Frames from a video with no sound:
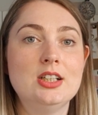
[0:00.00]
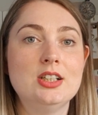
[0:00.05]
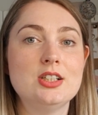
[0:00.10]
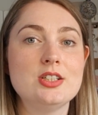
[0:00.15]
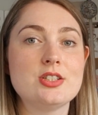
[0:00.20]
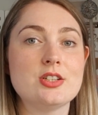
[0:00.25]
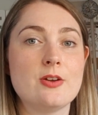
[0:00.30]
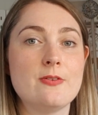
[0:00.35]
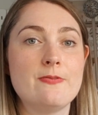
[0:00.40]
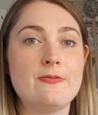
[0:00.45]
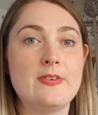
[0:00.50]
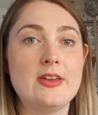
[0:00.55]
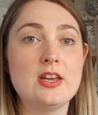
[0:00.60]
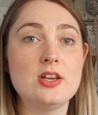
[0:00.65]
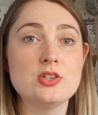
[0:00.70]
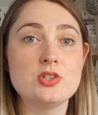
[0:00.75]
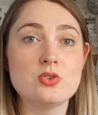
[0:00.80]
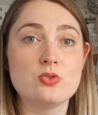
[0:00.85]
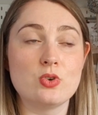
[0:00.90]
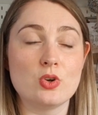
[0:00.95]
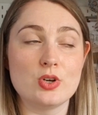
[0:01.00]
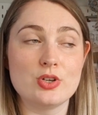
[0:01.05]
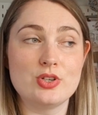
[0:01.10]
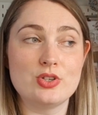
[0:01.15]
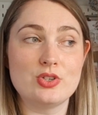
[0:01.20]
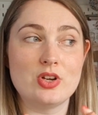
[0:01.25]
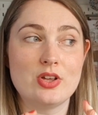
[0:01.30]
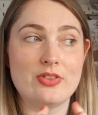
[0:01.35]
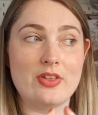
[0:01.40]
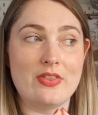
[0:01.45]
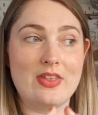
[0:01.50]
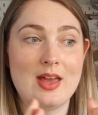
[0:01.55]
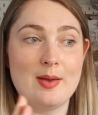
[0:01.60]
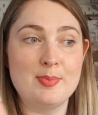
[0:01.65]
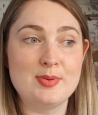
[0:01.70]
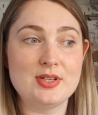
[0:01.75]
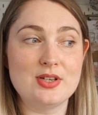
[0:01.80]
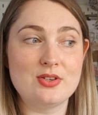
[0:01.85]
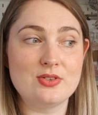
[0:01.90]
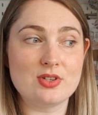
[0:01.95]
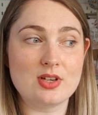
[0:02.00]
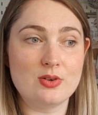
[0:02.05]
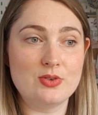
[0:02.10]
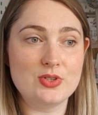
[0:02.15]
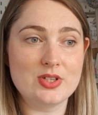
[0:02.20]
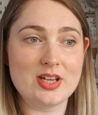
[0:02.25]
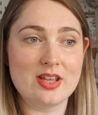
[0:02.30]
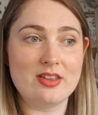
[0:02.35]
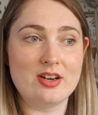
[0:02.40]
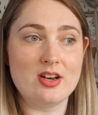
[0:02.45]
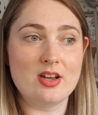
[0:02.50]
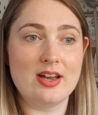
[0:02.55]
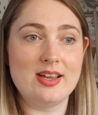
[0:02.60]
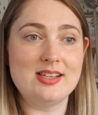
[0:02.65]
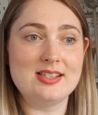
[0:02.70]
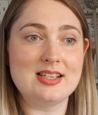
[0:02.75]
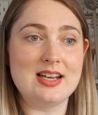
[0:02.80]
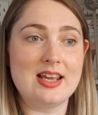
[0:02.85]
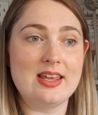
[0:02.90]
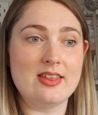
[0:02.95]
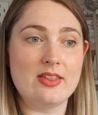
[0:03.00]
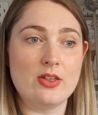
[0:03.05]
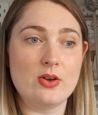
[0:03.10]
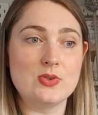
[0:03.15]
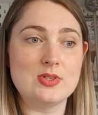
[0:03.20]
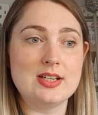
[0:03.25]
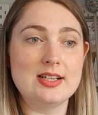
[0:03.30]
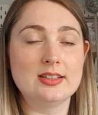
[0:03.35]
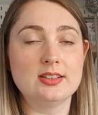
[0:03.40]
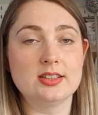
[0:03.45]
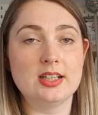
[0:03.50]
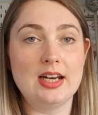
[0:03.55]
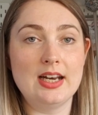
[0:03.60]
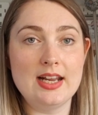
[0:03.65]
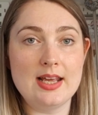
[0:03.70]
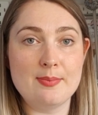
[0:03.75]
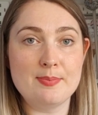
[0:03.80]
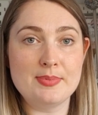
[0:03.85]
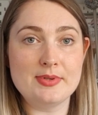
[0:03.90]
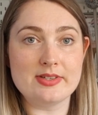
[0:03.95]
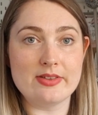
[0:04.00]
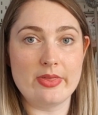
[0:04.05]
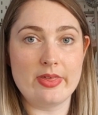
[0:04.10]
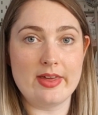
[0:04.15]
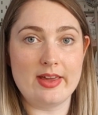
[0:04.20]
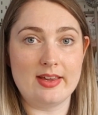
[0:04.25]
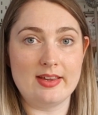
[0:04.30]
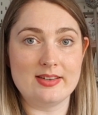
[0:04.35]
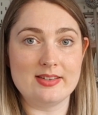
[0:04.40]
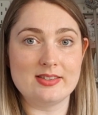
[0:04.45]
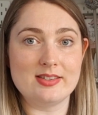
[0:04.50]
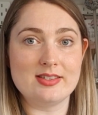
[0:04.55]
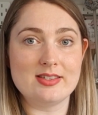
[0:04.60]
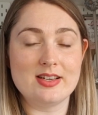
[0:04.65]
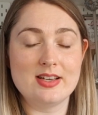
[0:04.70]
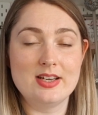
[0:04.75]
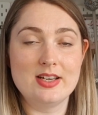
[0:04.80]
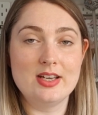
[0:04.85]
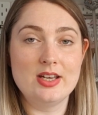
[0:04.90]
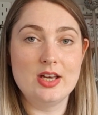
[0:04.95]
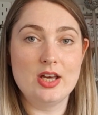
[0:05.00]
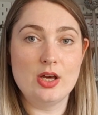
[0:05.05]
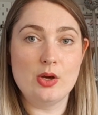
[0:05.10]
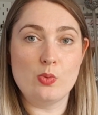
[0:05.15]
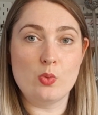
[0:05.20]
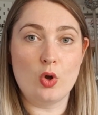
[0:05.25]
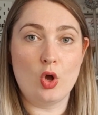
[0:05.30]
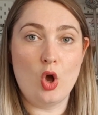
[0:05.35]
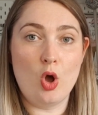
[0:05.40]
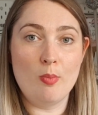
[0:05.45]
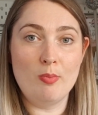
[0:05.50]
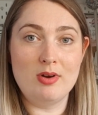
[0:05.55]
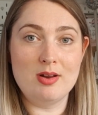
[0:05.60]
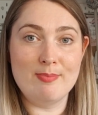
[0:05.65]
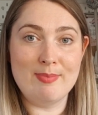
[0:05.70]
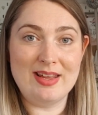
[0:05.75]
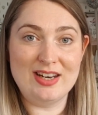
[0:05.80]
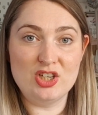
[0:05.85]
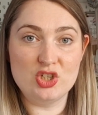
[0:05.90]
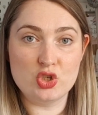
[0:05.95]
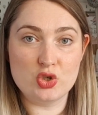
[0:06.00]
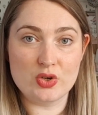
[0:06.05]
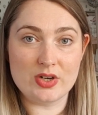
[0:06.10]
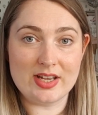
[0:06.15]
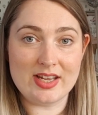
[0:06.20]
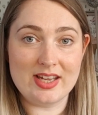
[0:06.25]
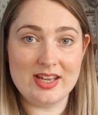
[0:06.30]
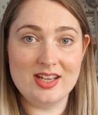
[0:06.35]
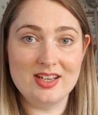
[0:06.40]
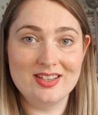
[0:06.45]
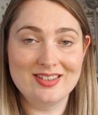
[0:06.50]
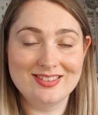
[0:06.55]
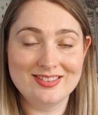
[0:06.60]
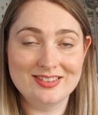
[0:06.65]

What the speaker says: So fingers crossed that the episode has gone together nicely, that those little clips and things were complementary